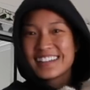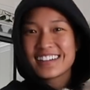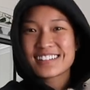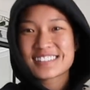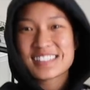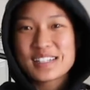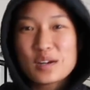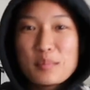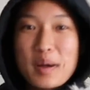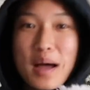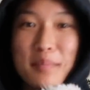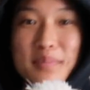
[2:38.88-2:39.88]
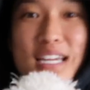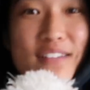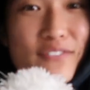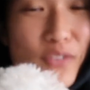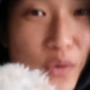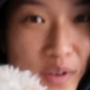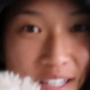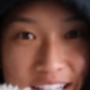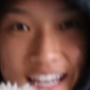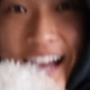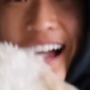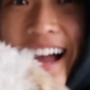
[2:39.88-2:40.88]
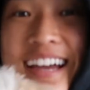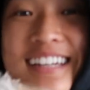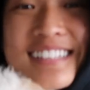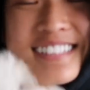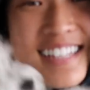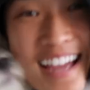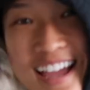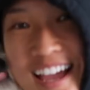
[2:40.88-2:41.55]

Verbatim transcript: Here's a little pup date for you guys.